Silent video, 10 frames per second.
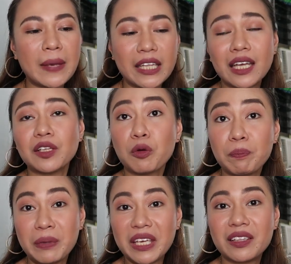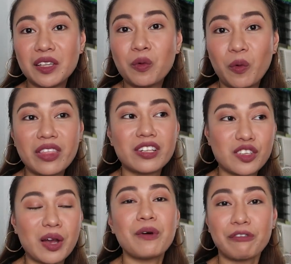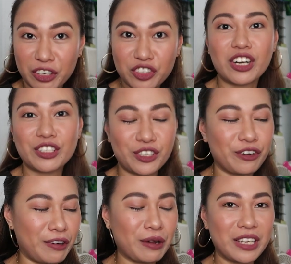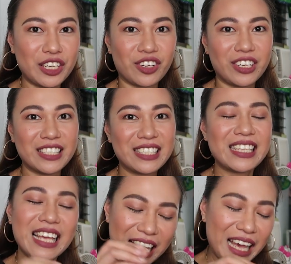It can compete with some of our drugstore foundations